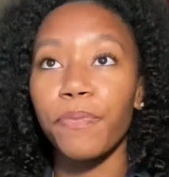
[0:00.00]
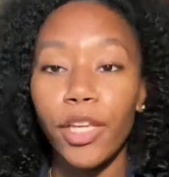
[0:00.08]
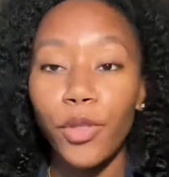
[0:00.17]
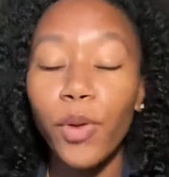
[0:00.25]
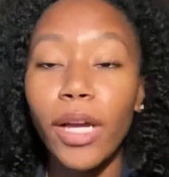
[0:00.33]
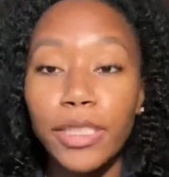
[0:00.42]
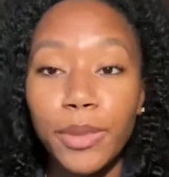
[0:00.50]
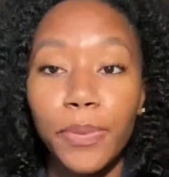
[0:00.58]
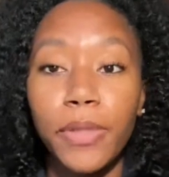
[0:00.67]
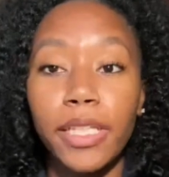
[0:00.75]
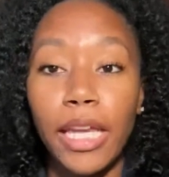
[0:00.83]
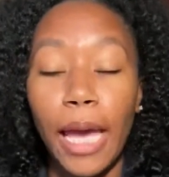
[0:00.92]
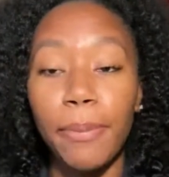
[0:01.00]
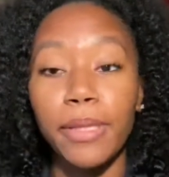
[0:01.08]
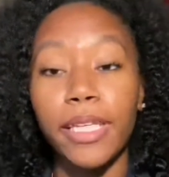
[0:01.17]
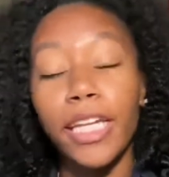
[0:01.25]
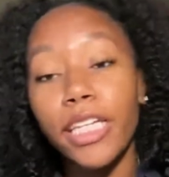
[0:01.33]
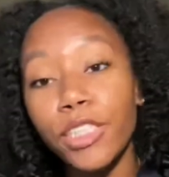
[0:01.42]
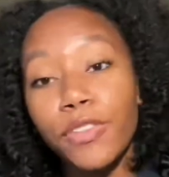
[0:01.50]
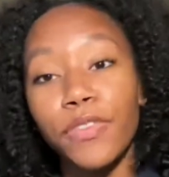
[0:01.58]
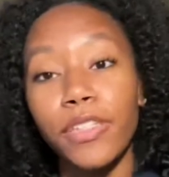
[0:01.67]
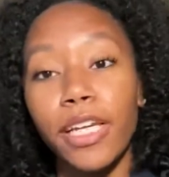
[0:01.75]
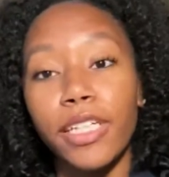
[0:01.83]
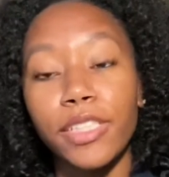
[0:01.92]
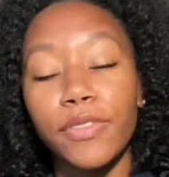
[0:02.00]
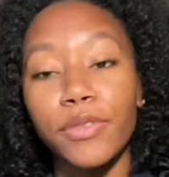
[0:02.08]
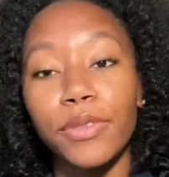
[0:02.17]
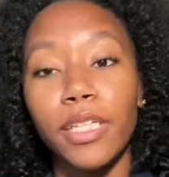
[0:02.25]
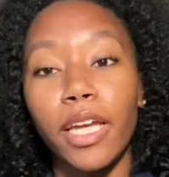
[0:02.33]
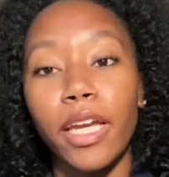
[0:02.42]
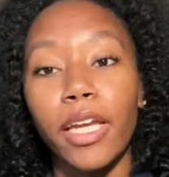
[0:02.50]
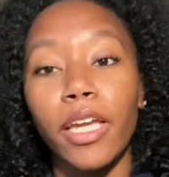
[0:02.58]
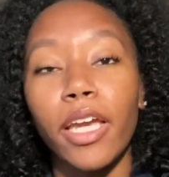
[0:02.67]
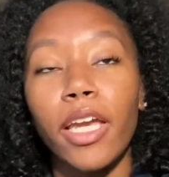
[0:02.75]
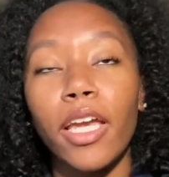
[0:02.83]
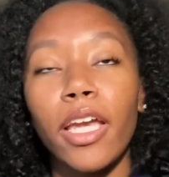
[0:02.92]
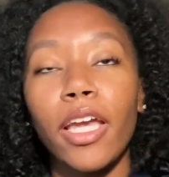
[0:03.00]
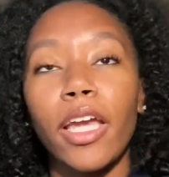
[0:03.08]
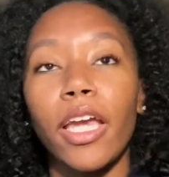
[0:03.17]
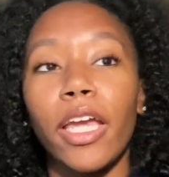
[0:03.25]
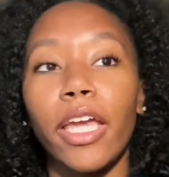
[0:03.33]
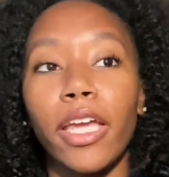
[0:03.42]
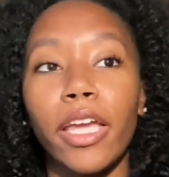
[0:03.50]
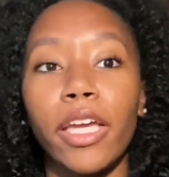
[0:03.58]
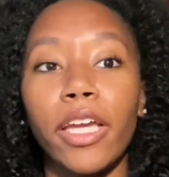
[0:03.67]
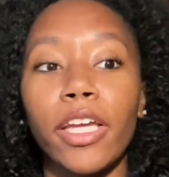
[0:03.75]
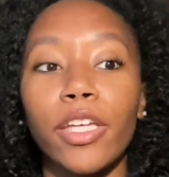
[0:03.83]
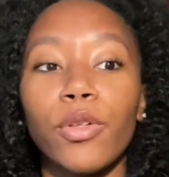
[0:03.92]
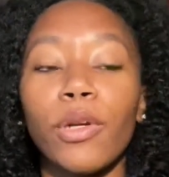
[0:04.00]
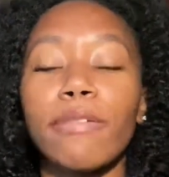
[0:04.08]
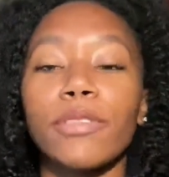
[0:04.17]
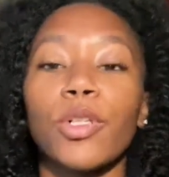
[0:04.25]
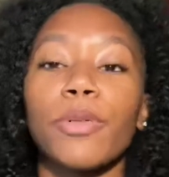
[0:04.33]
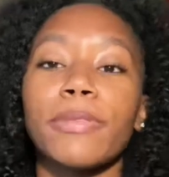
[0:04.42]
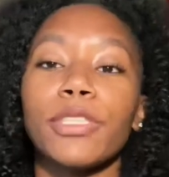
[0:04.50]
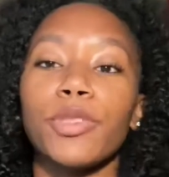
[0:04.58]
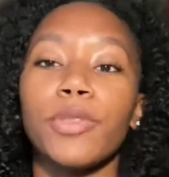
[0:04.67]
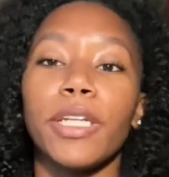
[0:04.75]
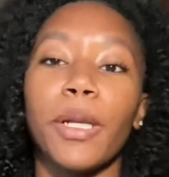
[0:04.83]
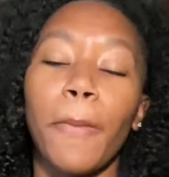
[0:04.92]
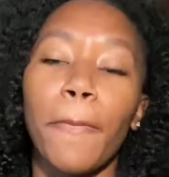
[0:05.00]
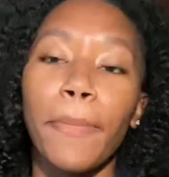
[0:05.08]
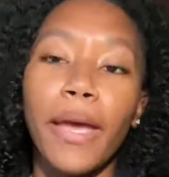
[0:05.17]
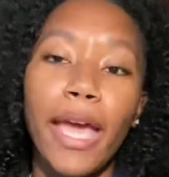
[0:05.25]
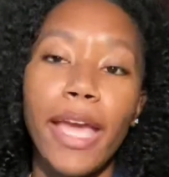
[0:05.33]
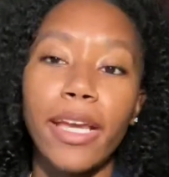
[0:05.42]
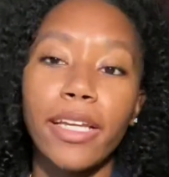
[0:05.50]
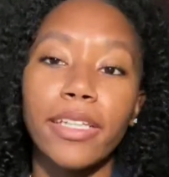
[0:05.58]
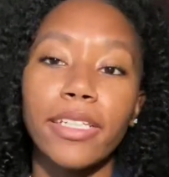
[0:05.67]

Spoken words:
You had to put in an application for that interview day, and you have to hope that you hear back.